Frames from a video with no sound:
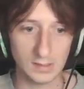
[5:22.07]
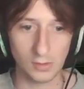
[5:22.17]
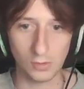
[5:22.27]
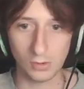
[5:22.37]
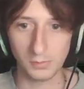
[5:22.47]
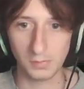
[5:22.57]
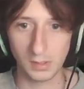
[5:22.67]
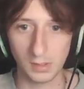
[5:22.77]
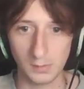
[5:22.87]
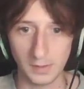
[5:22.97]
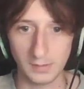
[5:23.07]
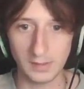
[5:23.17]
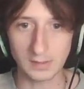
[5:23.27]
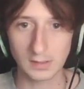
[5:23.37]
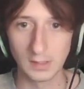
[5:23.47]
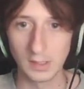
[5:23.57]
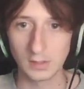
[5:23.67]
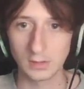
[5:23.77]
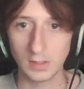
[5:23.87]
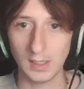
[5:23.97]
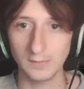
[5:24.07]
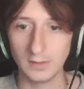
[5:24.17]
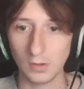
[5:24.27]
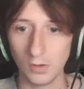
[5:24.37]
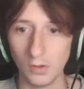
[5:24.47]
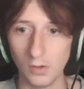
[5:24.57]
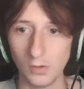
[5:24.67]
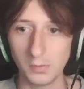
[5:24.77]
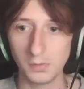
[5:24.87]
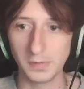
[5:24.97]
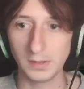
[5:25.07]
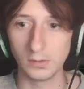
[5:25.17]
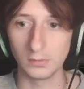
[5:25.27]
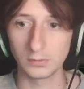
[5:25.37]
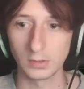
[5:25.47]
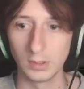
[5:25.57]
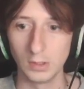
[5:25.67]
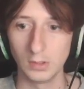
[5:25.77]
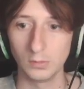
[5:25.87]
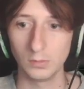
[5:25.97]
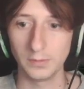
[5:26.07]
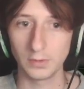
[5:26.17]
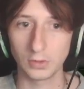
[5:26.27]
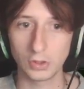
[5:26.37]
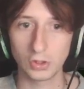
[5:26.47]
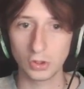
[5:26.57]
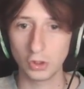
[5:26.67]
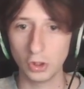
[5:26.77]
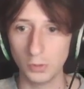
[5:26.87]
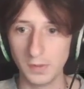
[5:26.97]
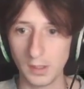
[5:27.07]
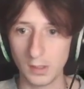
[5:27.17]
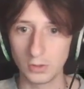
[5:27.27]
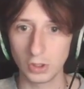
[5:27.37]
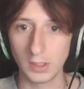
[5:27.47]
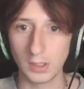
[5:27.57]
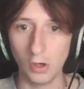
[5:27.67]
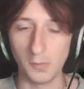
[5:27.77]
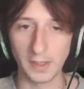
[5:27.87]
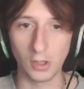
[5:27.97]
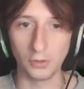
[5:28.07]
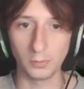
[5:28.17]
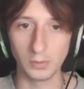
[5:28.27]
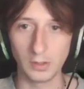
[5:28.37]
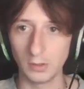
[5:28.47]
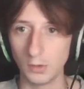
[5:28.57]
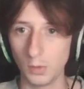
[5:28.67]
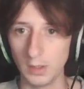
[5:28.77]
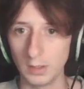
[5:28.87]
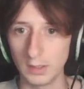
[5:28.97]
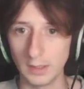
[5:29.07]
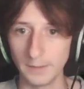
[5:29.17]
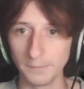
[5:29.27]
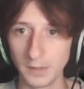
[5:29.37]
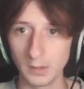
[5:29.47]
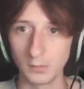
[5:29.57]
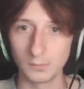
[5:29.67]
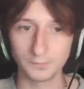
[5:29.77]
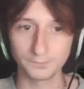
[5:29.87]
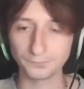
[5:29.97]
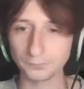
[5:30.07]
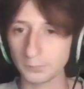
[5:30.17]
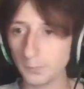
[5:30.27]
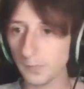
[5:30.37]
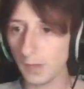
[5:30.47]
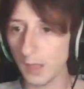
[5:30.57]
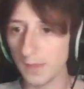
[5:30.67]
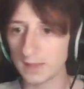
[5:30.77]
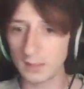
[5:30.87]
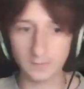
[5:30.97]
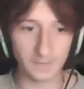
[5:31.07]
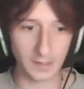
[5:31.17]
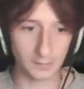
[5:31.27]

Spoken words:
is the horrible part about this. So you have these horrible beetles with the stupid RNG. Oh my god, we got quite lucky there. And that's enough for